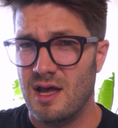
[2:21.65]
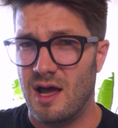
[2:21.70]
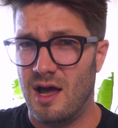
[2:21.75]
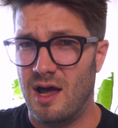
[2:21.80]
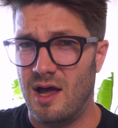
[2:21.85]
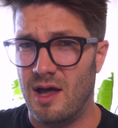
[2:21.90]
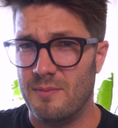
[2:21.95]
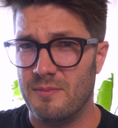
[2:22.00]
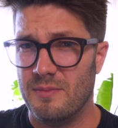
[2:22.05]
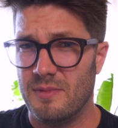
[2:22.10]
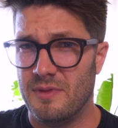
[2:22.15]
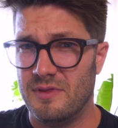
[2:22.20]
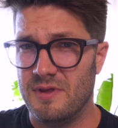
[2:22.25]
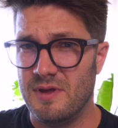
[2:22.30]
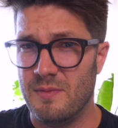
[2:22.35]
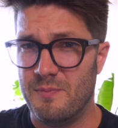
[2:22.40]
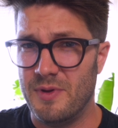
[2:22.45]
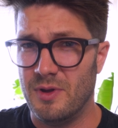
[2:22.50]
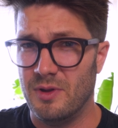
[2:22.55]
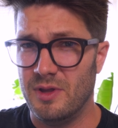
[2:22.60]
the
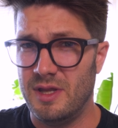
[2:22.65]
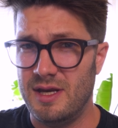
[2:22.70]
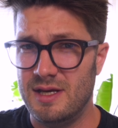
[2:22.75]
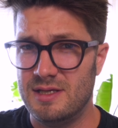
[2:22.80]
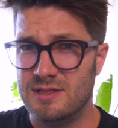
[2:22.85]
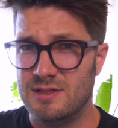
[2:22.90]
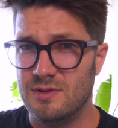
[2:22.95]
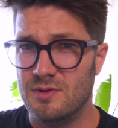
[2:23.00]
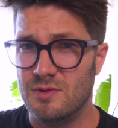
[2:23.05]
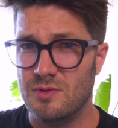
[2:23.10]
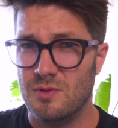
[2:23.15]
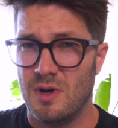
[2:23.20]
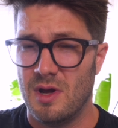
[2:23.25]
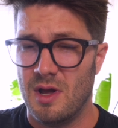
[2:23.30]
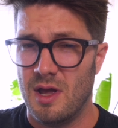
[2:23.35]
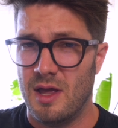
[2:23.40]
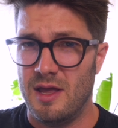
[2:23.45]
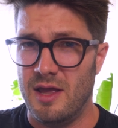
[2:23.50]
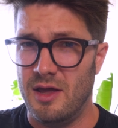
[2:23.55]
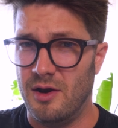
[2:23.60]
ability to
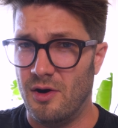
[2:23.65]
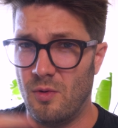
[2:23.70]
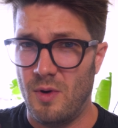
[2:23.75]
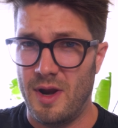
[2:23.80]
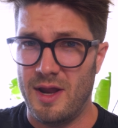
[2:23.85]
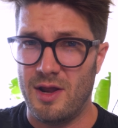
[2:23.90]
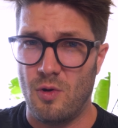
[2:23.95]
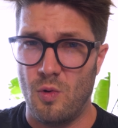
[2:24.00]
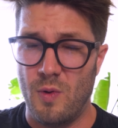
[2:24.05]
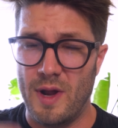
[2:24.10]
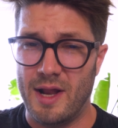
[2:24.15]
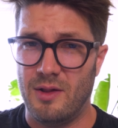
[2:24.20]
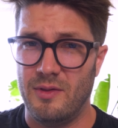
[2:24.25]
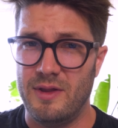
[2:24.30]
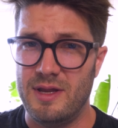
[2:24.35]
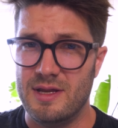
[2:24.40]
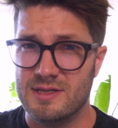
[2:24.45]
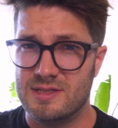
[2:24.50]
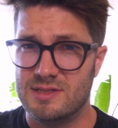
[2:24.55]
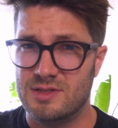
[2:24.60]
iterate
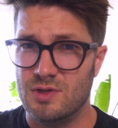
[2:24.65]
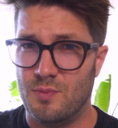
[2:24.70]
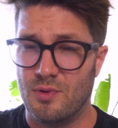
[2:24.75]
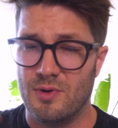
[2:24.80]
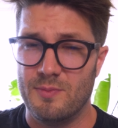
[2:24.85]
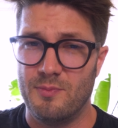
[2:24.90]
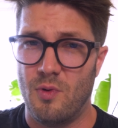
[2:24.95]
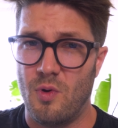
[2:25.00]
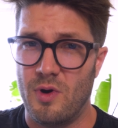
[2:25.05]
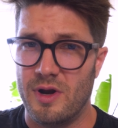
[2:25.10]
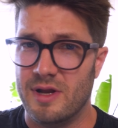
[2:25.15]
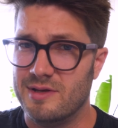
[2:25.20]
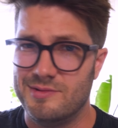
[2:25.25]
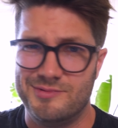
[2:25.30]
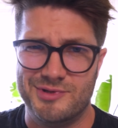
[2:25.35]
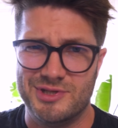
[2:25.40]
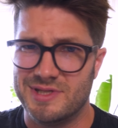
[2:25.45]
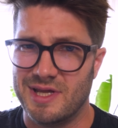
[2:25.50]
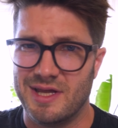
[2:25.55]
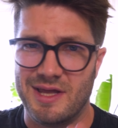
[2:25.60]
quickly is super
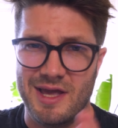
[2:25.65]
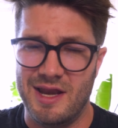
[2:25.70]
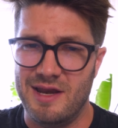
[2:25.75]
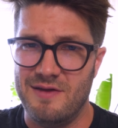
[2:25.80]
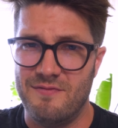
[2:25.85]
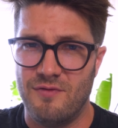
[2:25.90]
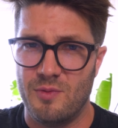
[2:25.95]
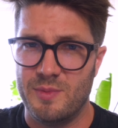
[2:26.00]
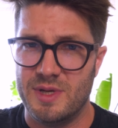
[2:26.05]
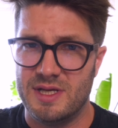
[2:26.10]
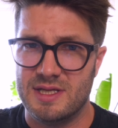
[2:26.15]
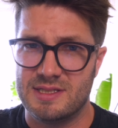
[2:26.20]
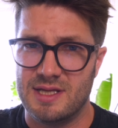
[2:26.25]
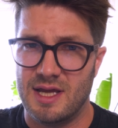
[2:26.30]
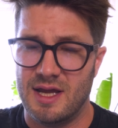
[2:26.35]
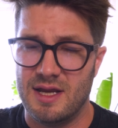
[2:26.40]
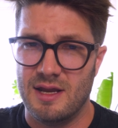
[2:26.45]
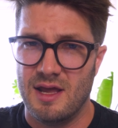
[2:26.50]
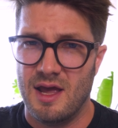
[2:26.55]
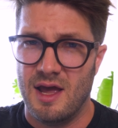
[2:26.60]
important, just like any form of
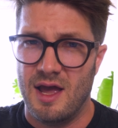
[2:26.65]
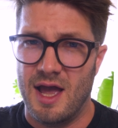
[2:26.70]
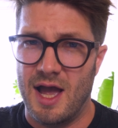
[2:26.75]
design.